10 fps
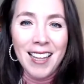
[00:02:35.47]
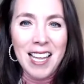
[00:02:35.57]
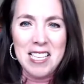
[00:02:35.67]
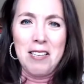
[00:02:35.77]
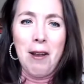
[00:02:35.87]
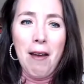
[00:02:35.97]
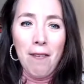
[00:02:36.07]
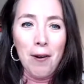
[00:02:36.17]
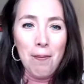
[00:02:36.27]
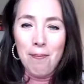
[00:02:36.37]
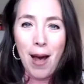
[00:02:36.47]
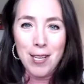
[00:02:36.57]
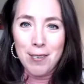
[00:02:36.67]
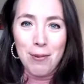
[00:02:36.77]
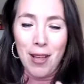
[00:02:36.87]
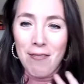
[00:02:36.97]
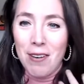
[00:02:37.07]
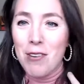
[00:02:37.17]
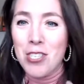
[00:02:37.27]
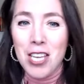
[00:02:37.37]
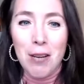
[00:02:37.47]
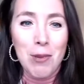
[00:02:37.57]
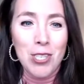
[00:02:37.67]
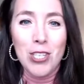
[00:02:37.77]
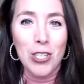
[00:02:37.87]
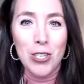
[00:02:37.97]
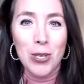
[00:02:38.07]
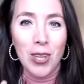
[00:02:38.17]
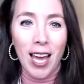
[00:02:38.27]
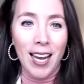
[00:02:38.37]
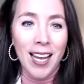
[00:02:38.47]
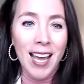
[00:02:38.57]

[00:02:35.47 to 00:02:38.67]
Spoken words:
that's never possible. I've never seen a musician do that.